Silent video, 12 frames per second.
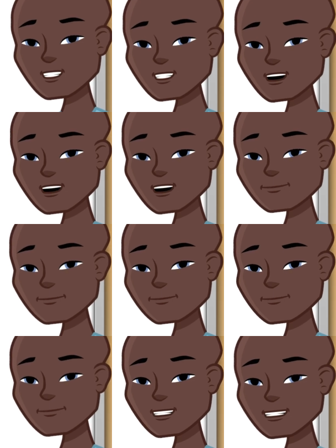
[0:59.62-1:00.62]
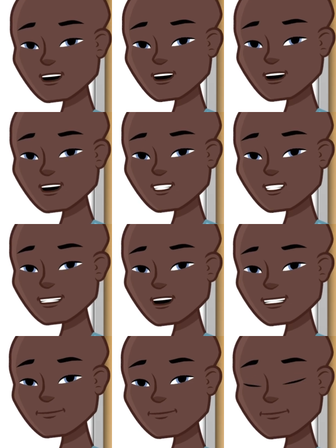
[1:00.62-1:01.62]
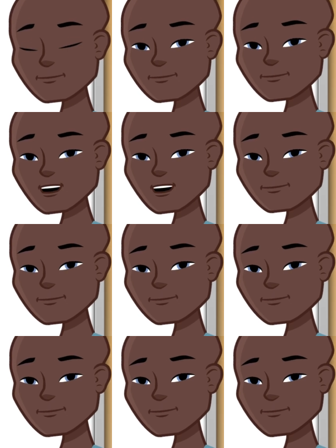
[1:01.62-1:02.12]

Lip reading: a noun, we call it a gerund. Got